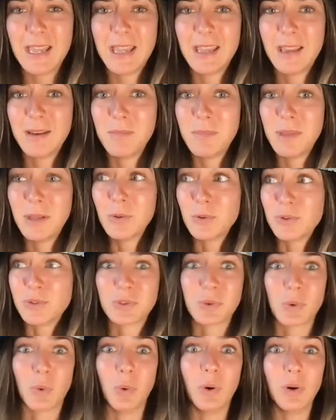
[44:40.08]
in middle
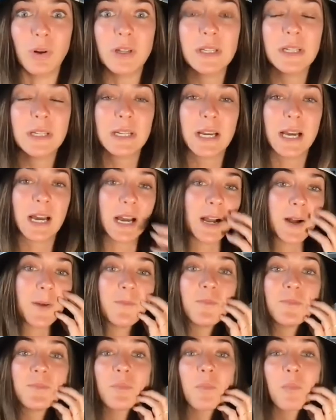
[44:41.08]
school.
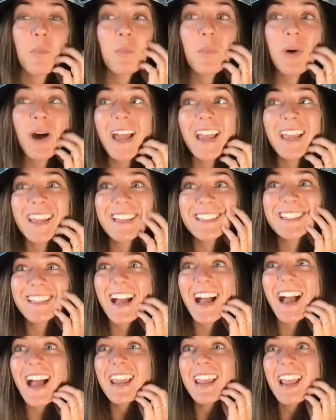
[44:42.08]
But
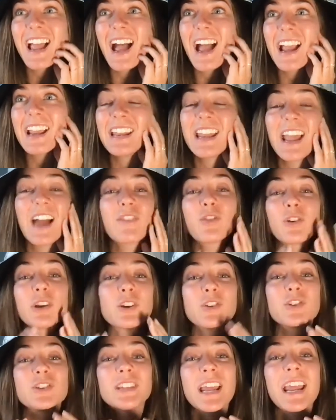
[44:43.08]
I never
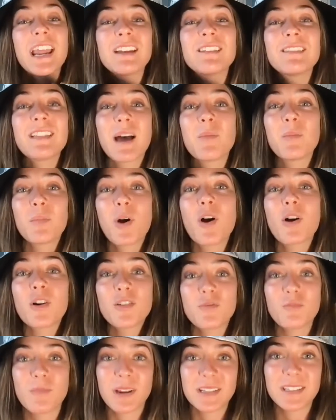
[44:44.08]
entertained that
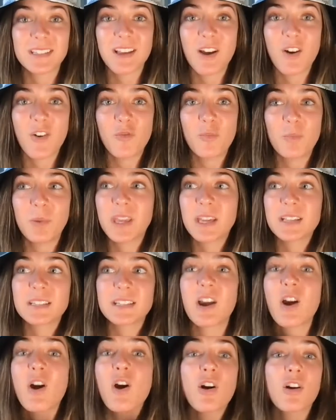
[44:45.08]
part of myself because
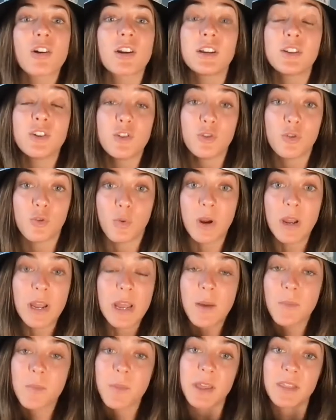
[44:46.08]
I already knew
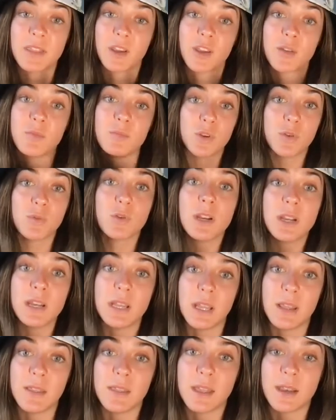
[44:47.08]
by the
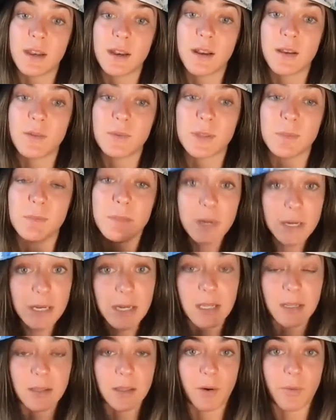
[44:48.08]
community that was
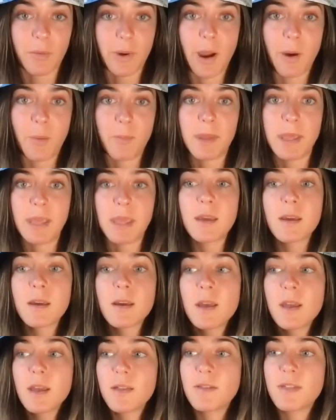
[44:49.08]
immediately around me
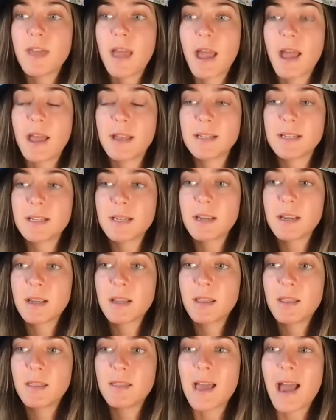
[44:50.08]
that
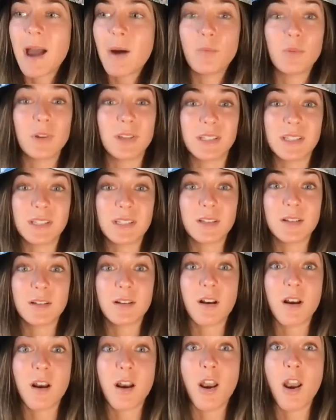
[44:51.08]
that was
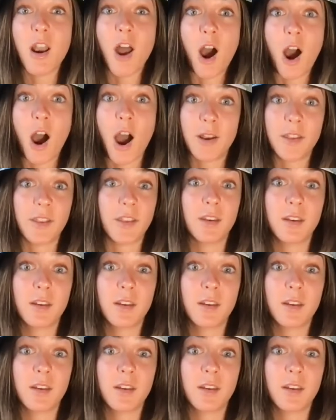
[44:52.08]
not